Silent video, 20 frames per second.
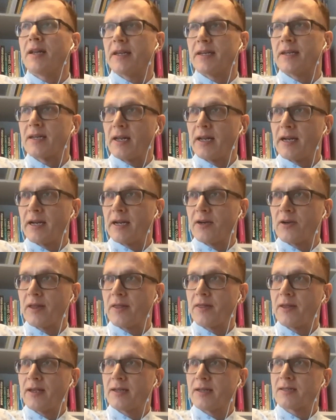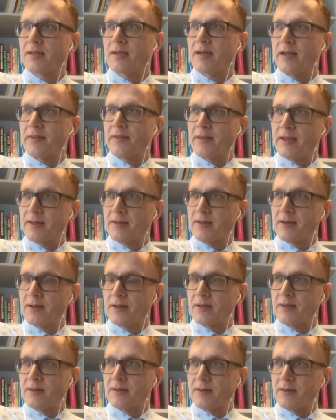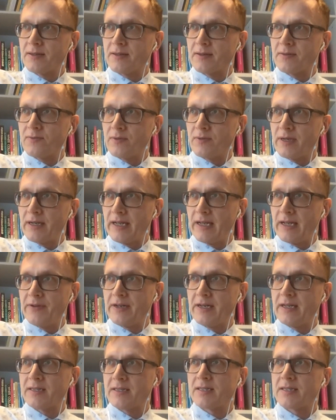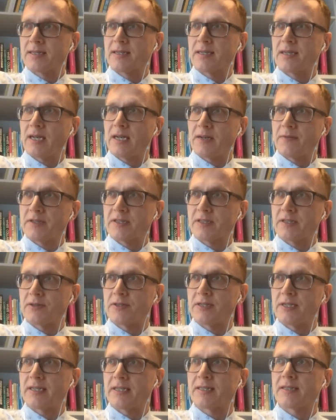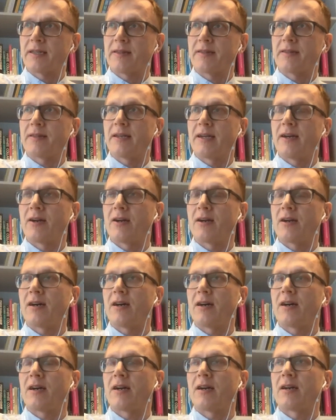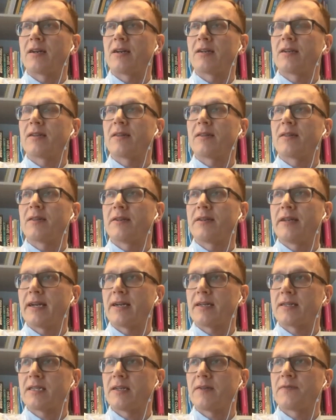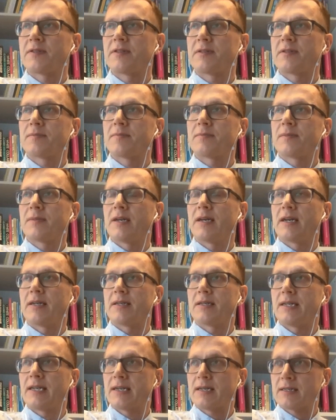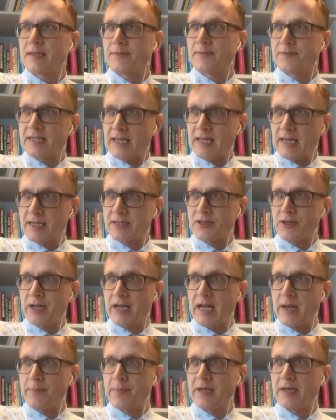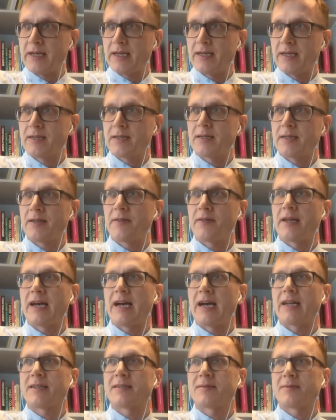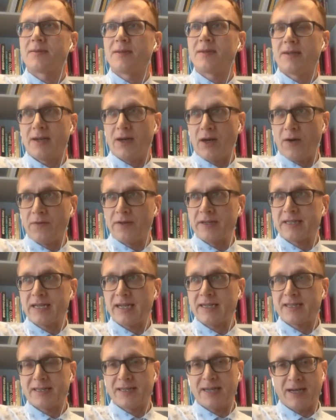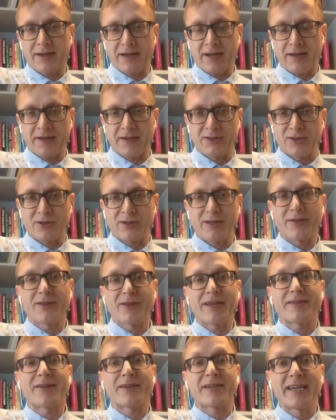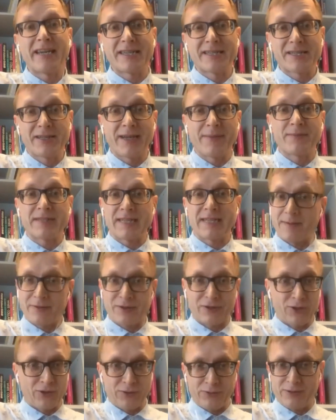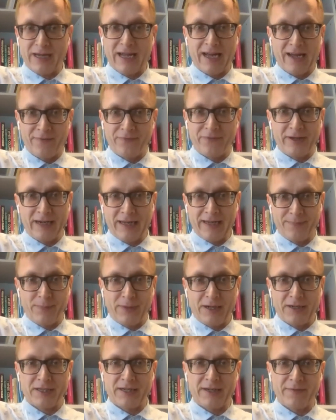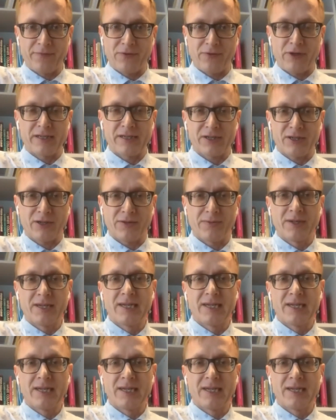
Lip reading: clearly things. I think the evidence kind of suggests that there are the negative selection happening that obviously has done nothing to that the kids themselves don't have really much influence on.